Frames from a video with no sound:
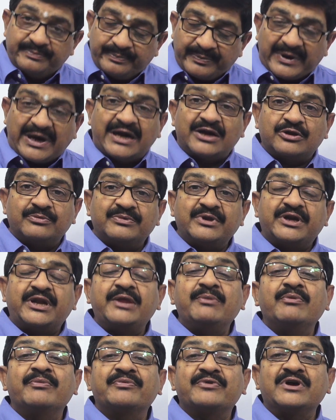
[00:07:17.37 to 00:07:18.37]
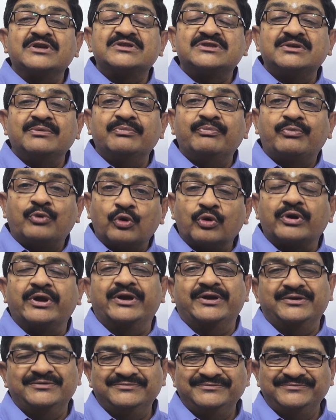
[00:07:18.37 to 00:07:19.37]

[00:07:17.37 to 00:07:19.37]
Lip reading: part of the team of custom broker,